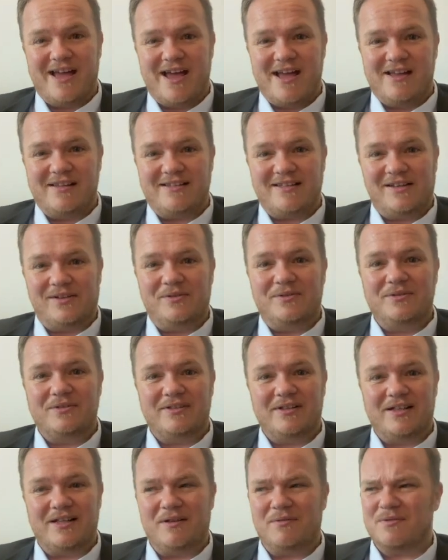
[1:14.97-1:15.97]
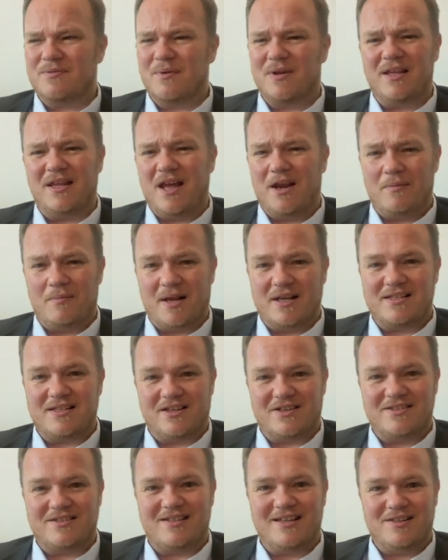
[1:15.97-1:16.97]
deal, and it was one of the only places I
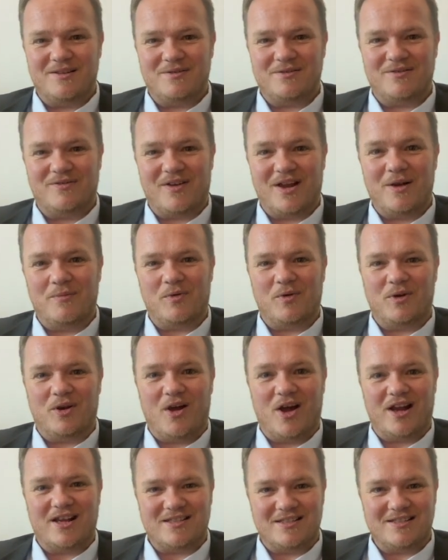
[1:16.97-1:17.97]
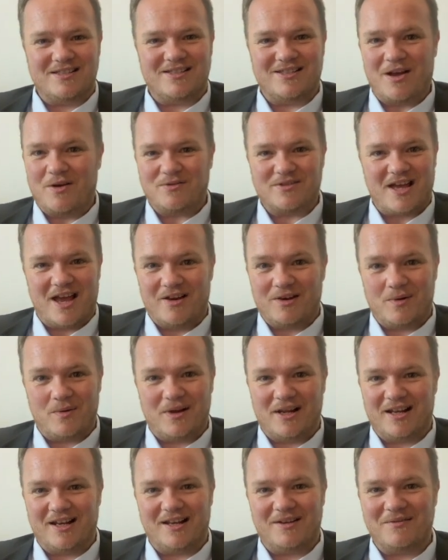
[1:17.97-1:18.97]
could see that was available online, because it sells out
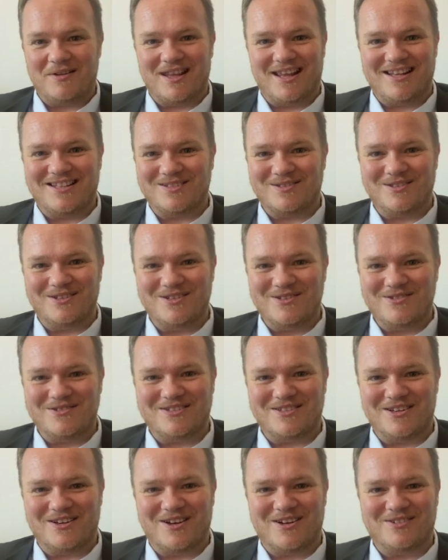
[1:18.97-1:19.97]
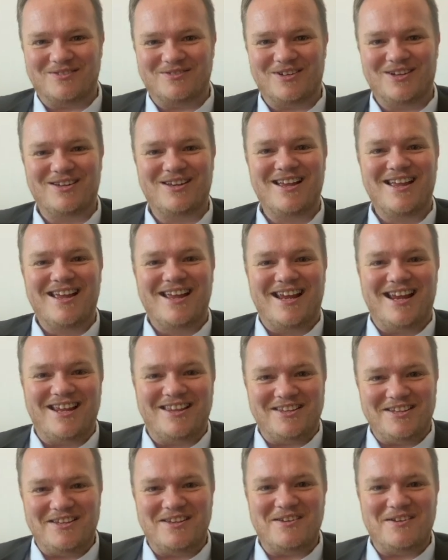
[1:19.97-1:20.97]
quickly when they do a new cigar in
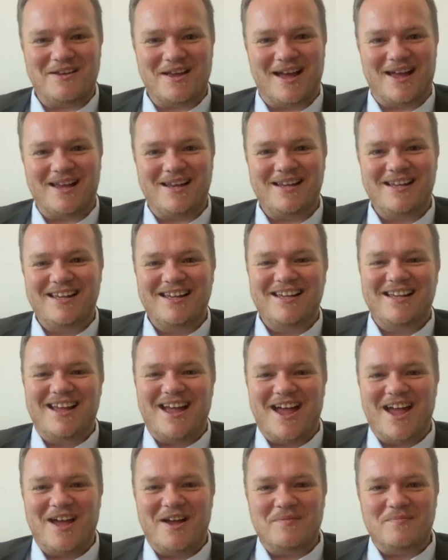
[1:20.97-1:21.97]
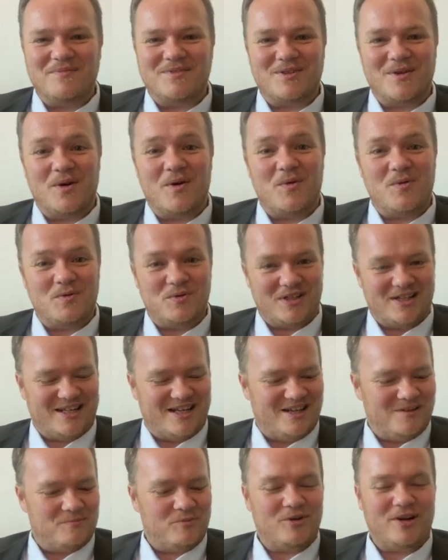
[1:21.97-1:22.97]
the UK. So I
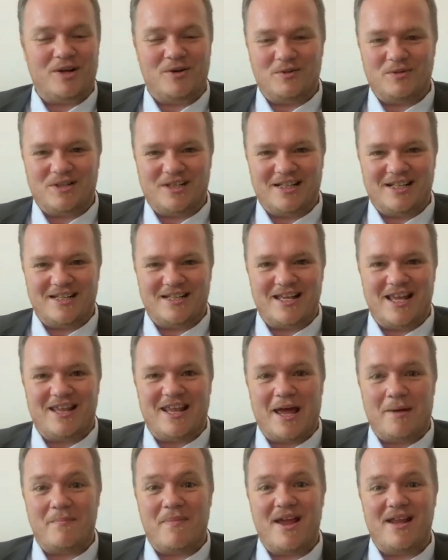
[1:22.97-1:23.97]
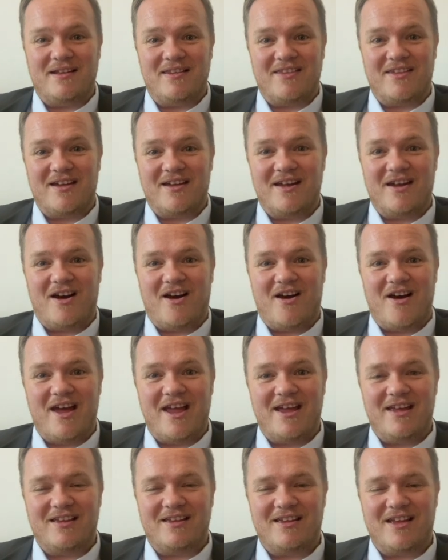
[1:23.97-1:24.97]
pre-ordered it, and that meant that
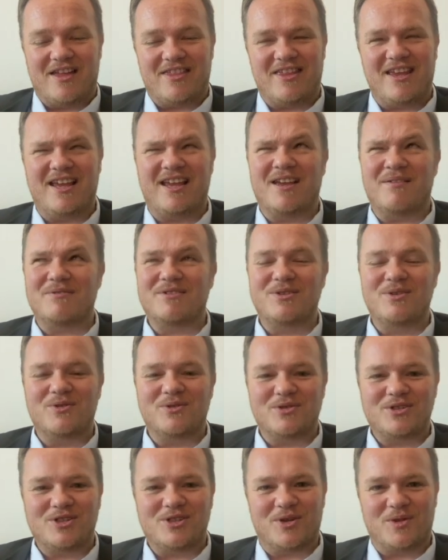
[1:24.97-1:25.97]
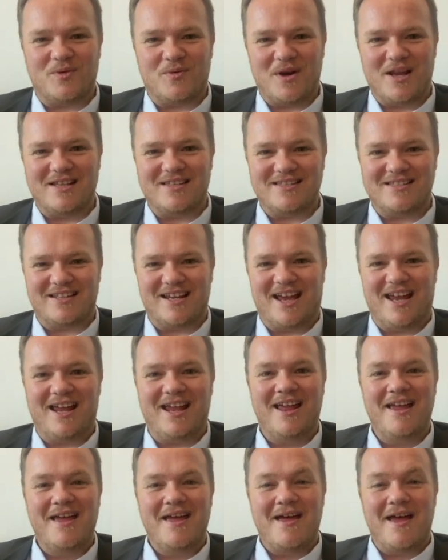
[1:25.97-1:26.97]
I think it was launched on the Wednesday,
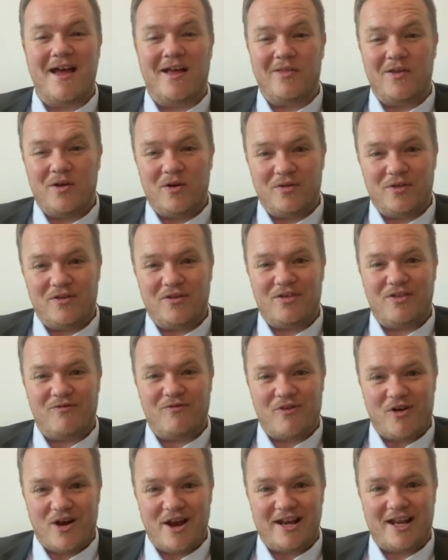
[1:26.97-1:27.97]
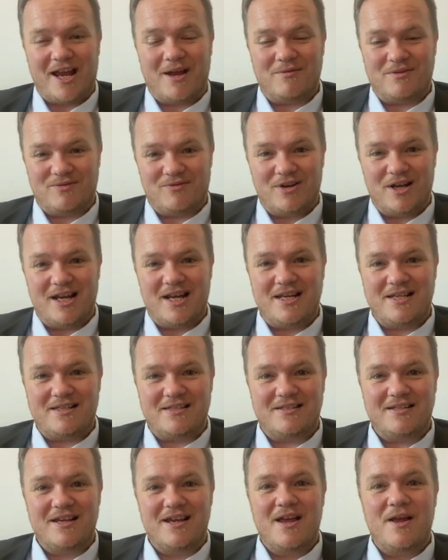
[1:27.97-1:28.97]
and then on the Friday it was
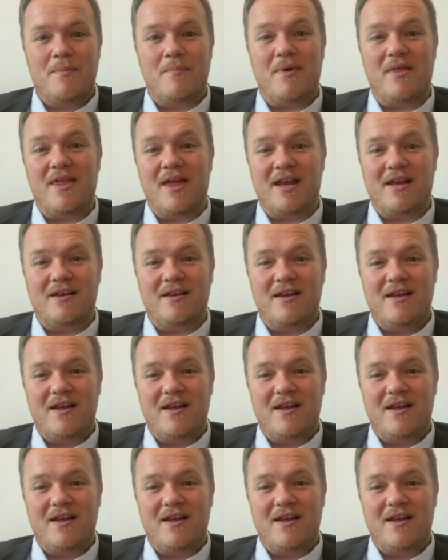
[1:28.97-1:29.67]
released, but then